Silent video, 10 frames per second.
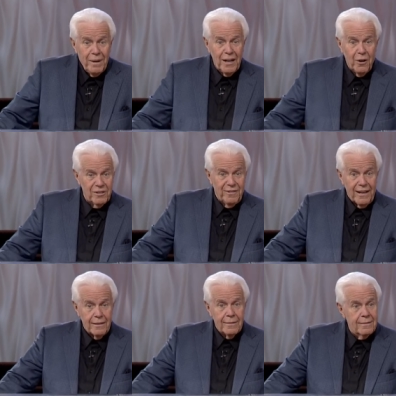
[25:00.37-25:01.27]
me in Las
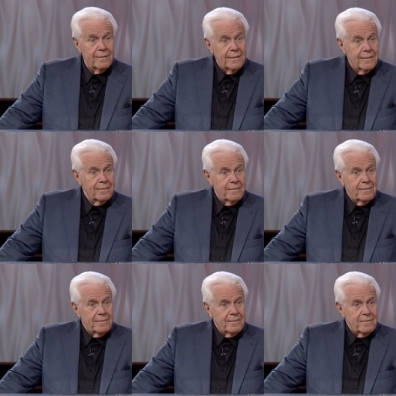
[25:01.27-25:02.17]
Vegas
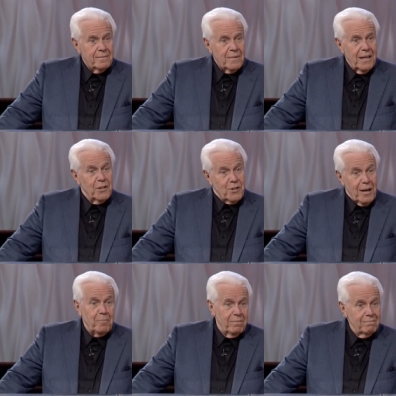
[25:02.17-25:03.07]
except